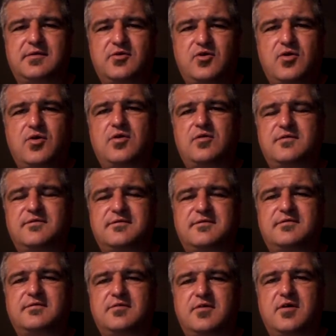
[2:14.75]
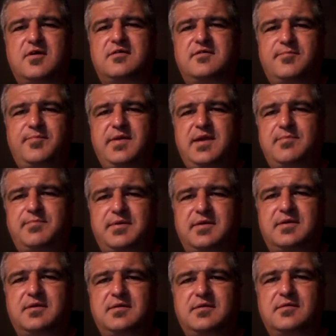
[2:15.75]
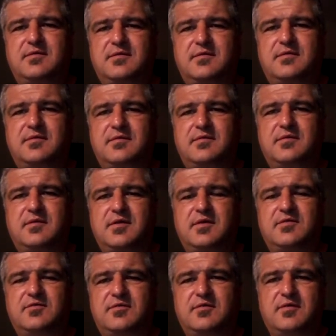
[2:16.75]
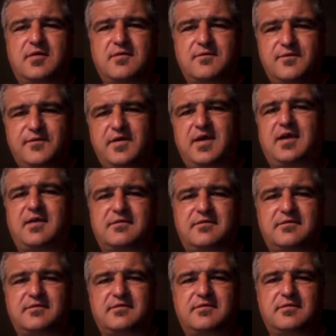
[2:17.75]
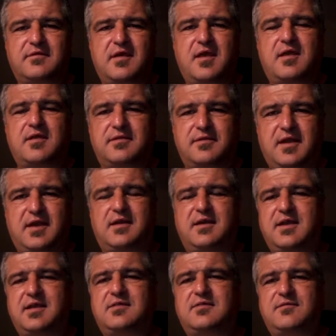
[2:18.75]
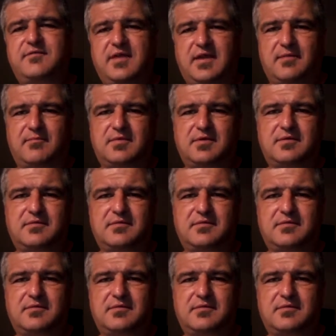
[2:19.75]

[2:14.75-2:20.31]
calls God's people to confess their need of Him,